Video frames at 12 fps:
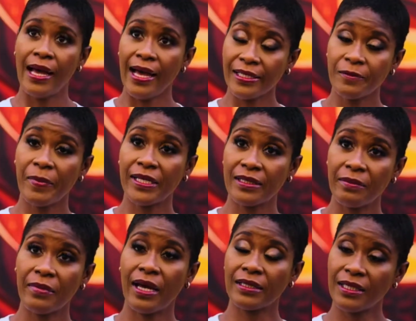I expect the
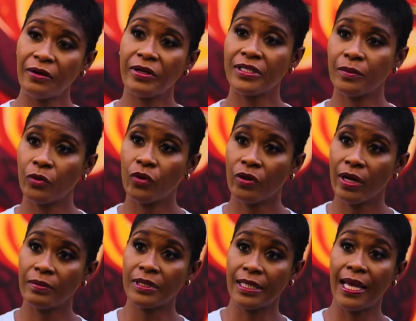accelerator
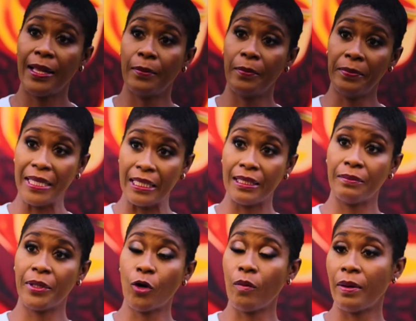program to help me
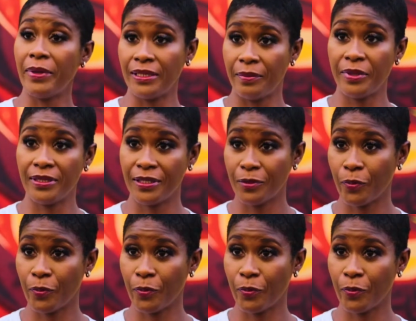become a better business